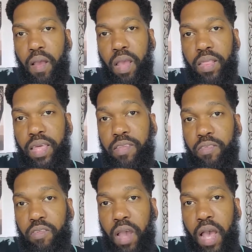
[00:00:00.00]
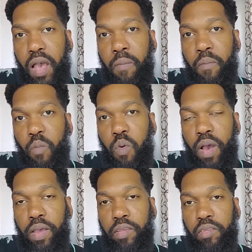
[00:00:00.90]
this job
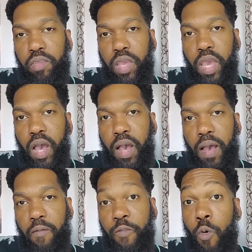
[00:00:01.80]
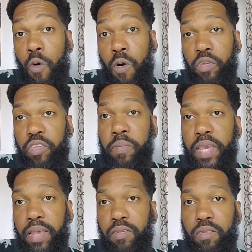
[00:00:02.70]
was for
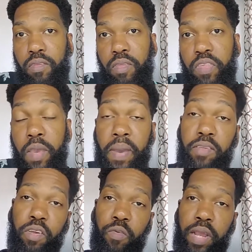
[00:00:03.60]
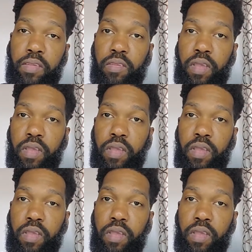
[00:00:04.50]
CBS The Amazing Race,